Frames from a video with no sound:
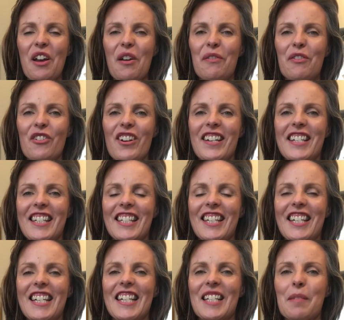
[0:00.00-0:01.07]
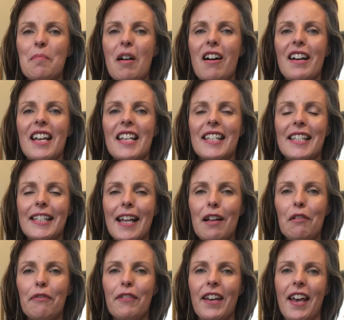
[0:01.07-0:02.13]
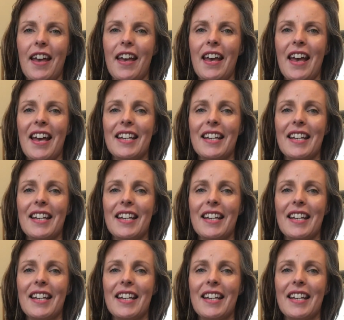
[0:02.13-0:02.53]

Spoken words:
For instance, my self-care